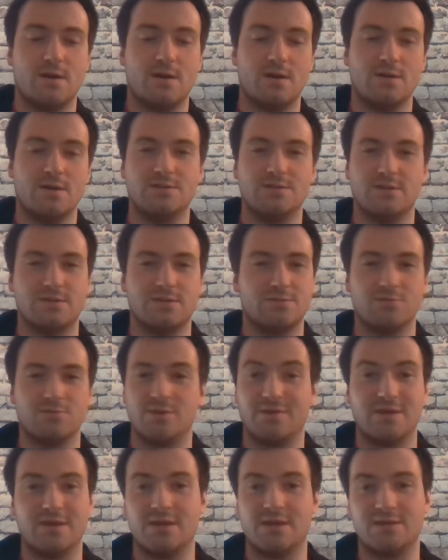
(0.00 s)
He's just
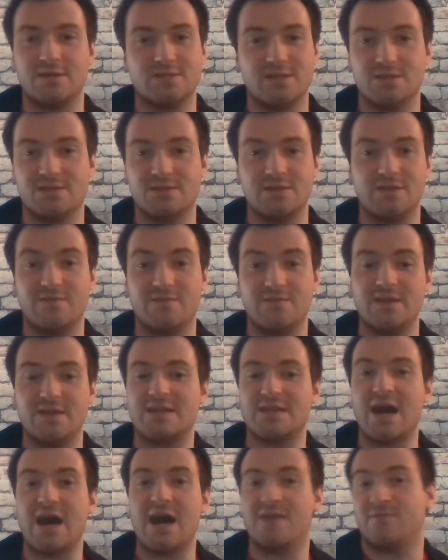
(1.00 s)
really inconsistent. If he gets
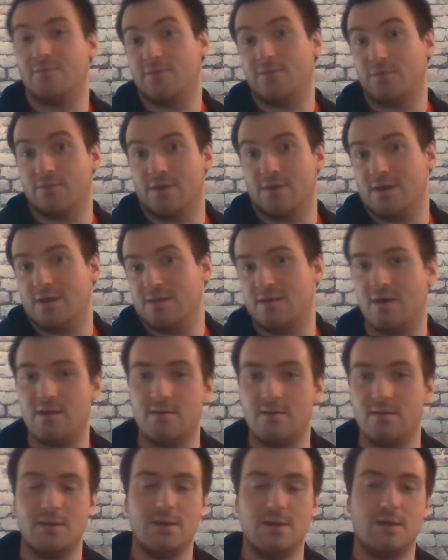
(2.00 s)
hot from 3,
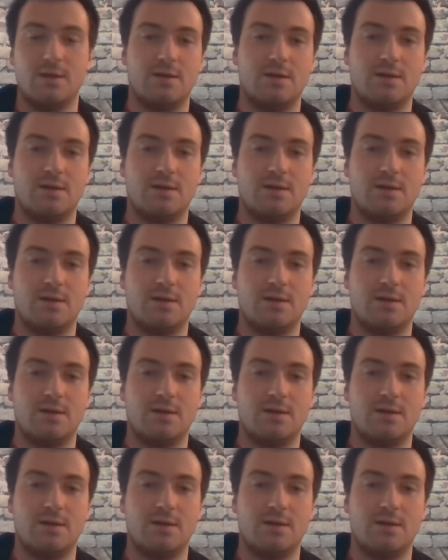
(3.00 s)
then